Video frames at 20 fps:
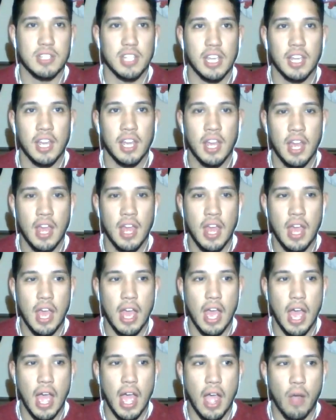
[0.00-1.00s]
Like
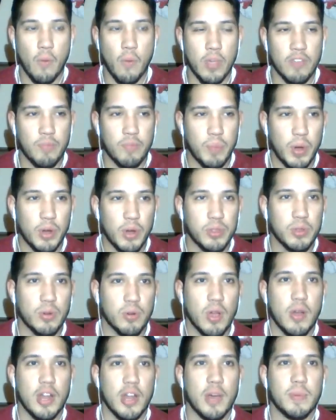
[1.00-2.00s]
we've both
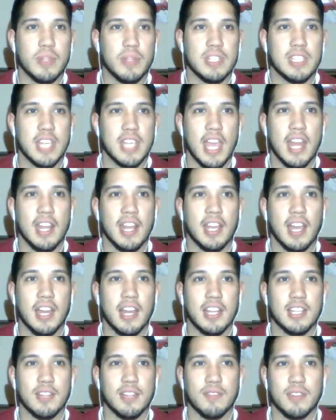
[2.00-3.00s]
grown up in skating on
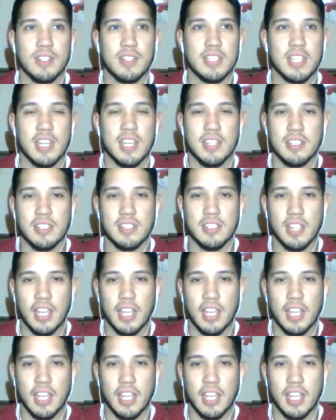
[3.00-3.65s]
a different sense,